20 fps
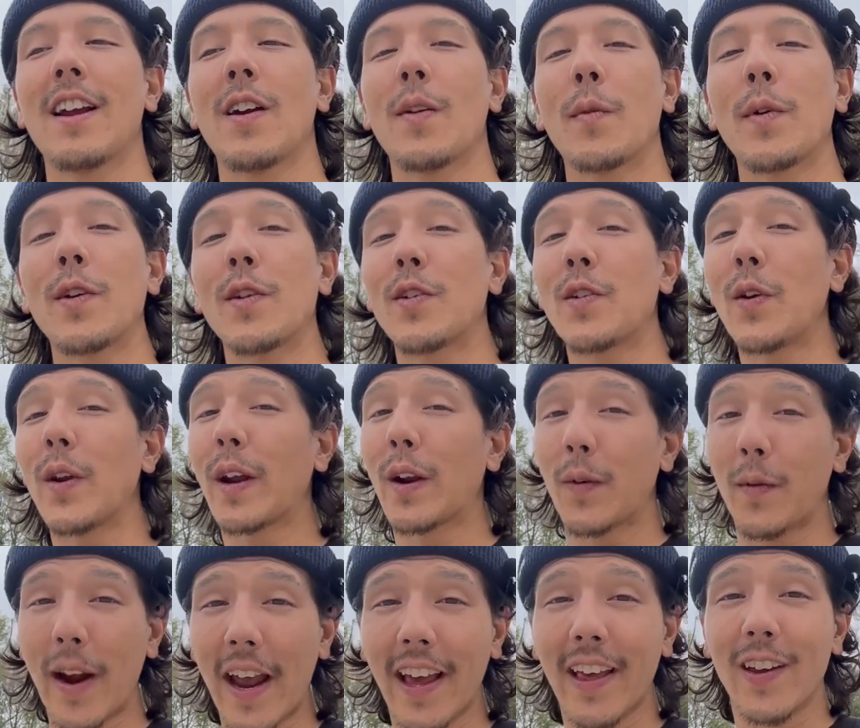when you're doing it
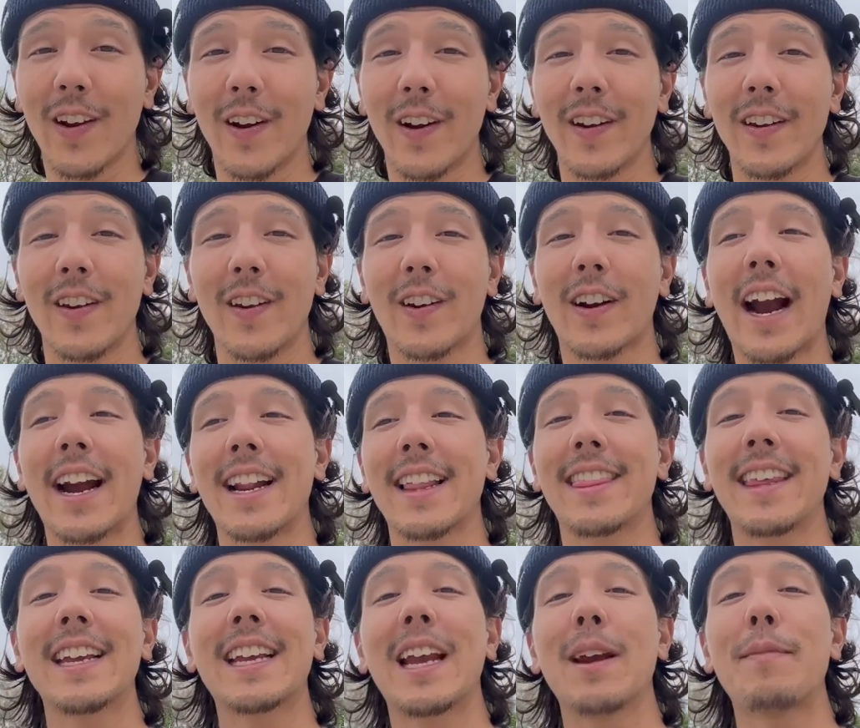regular, you're kind of
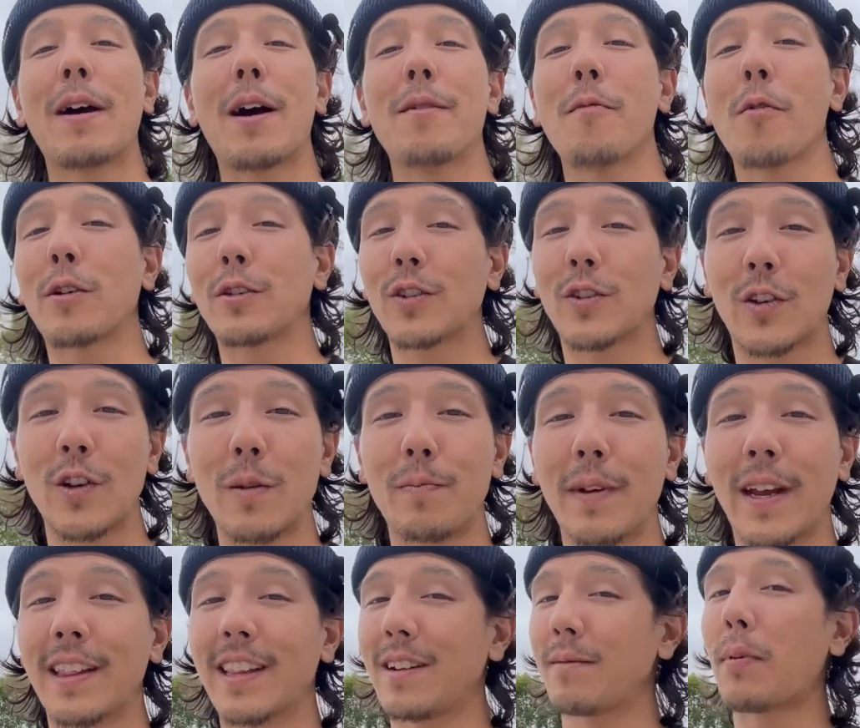thinking about more
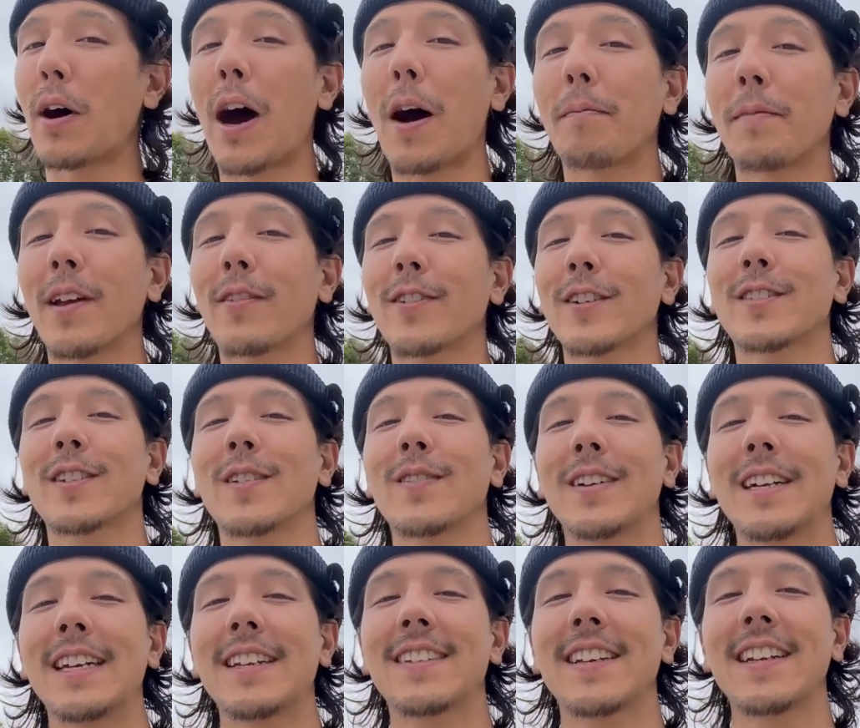scooping than popping for some
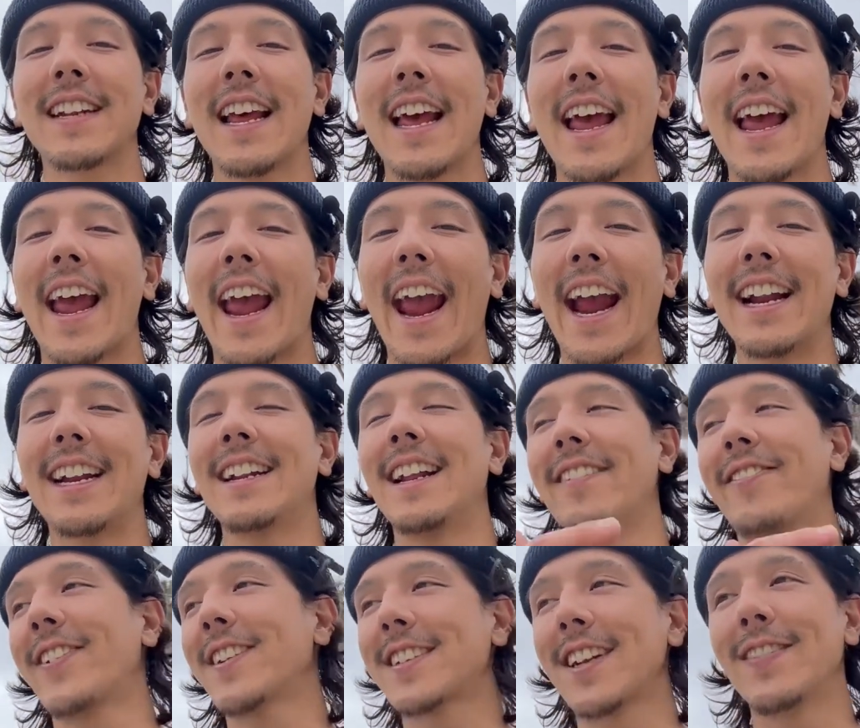reason. And
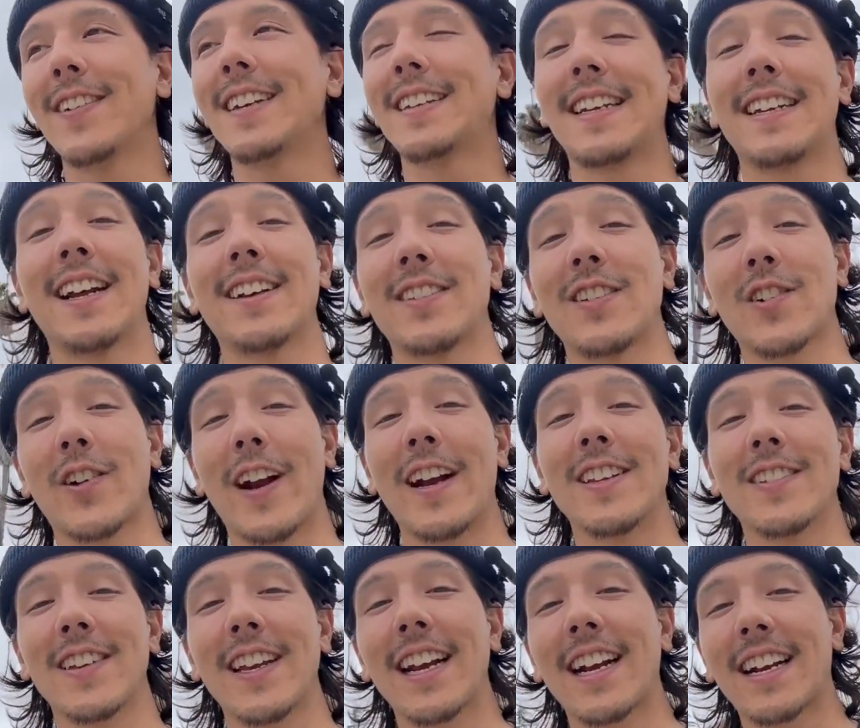for some reason it doesn't
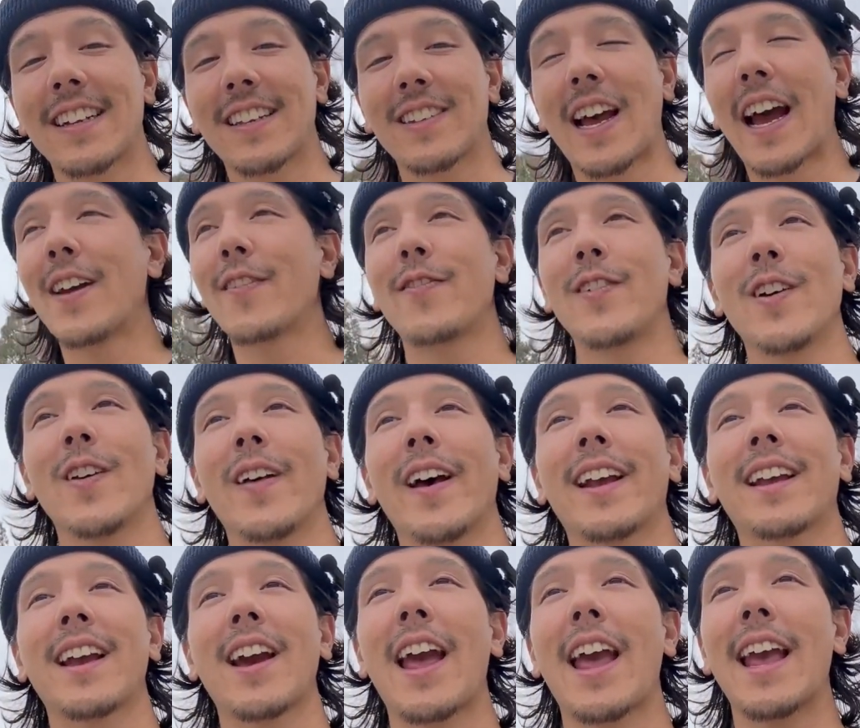translate, because I feel
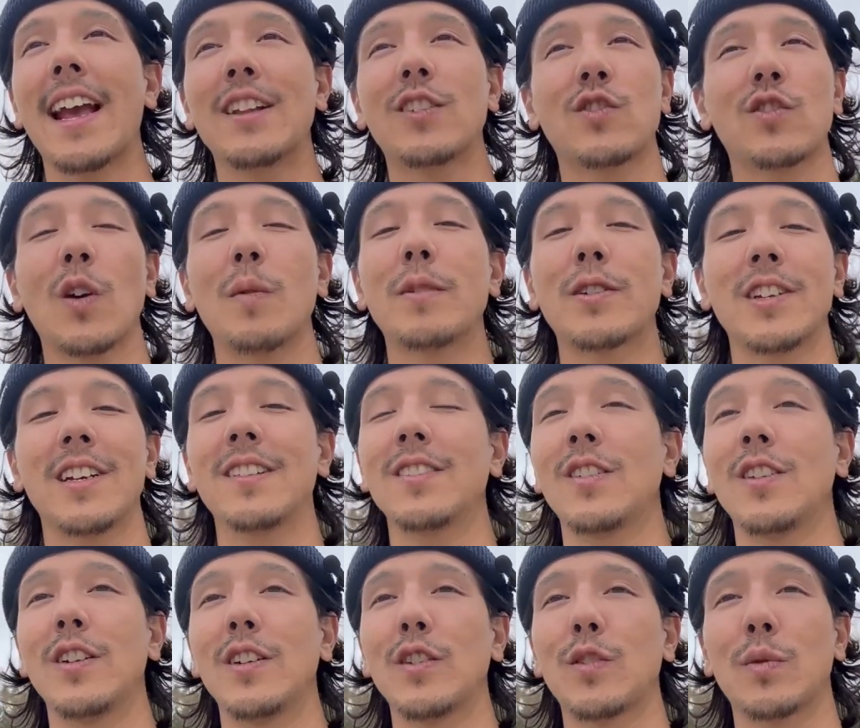like it's so much
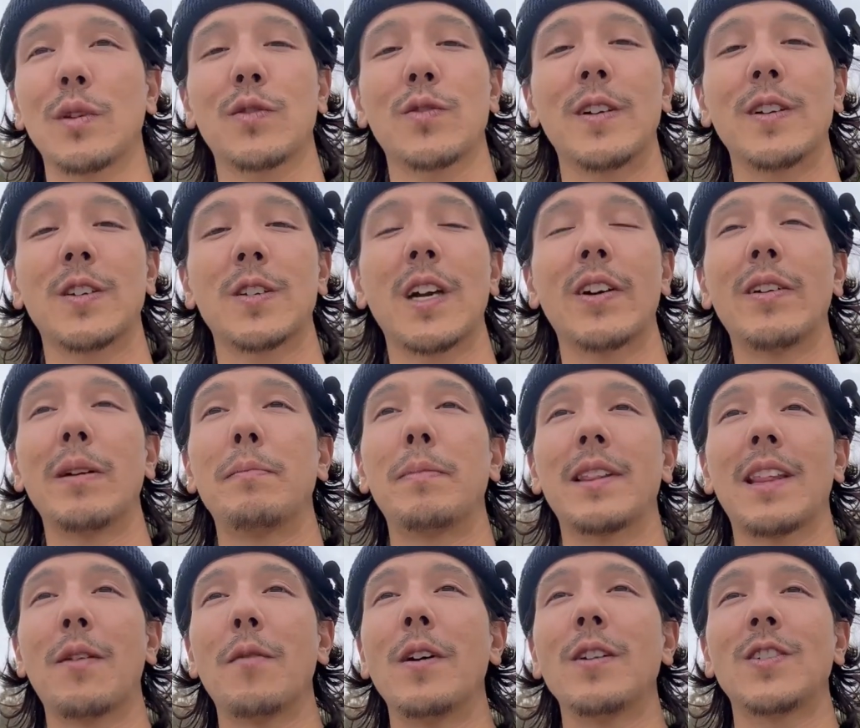easier to switch front shove it. But
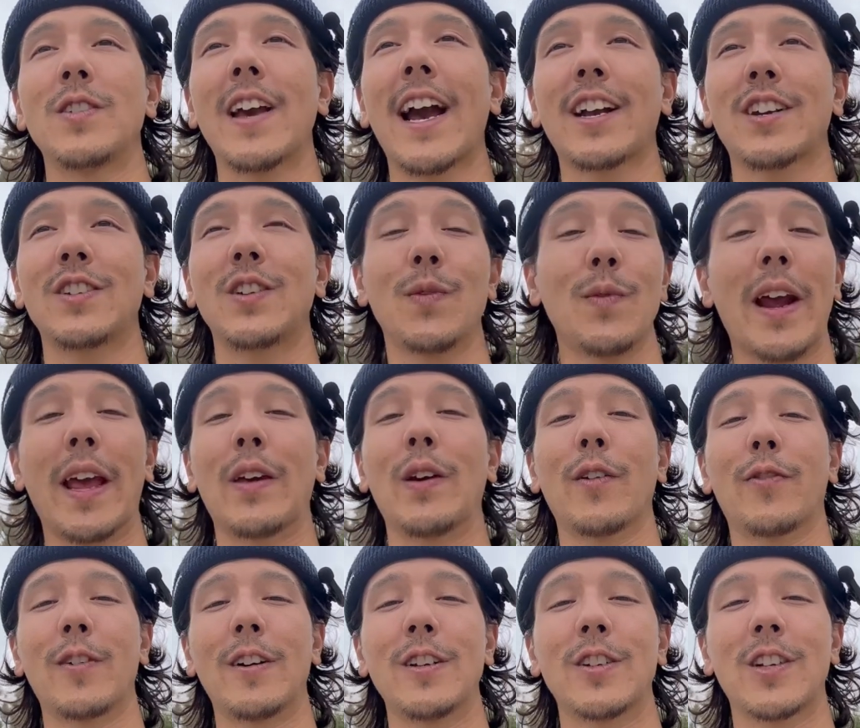then once you actually do regular
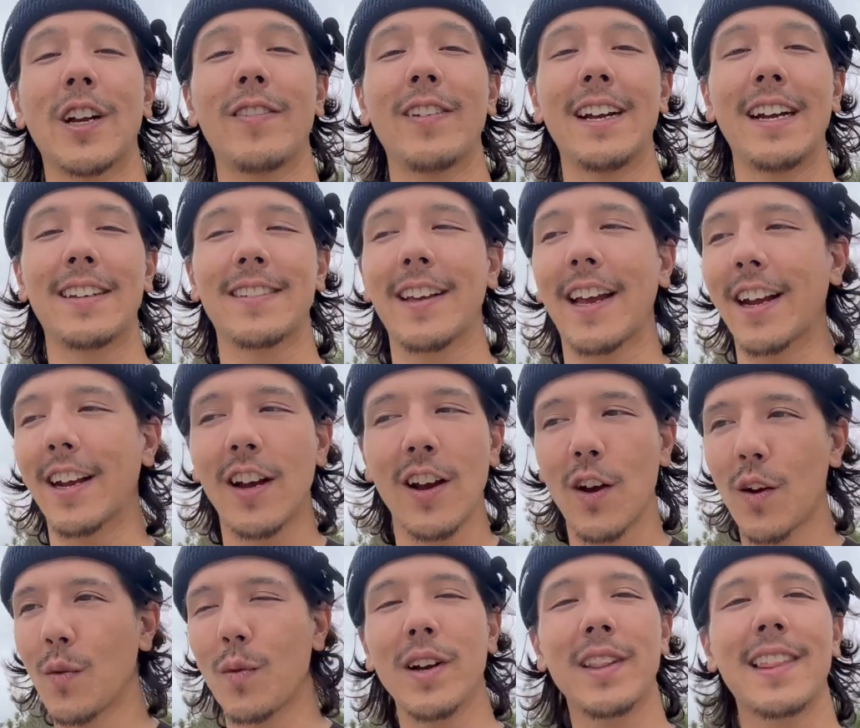front shove it, it's like,
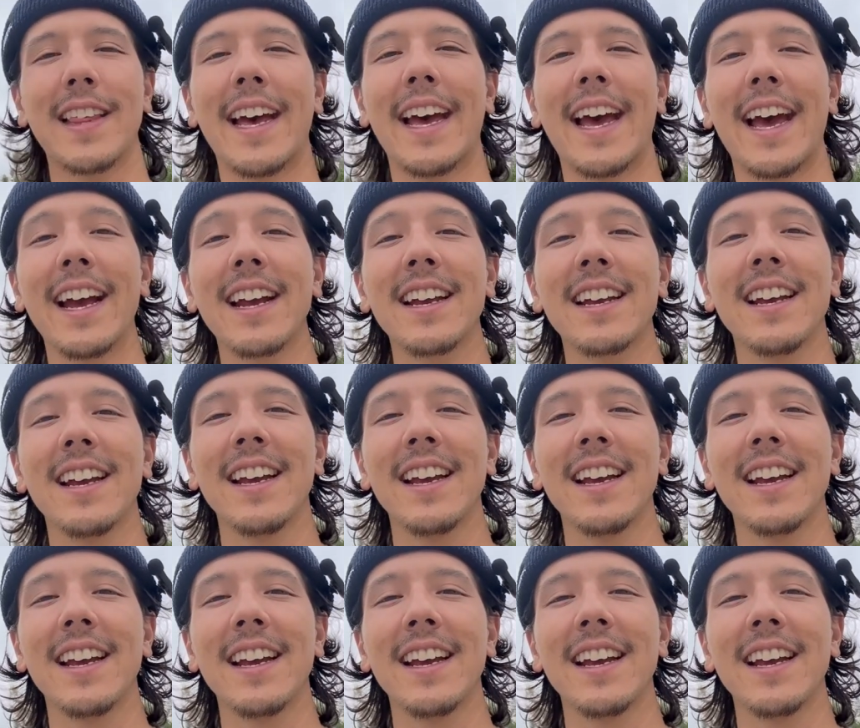what the heck?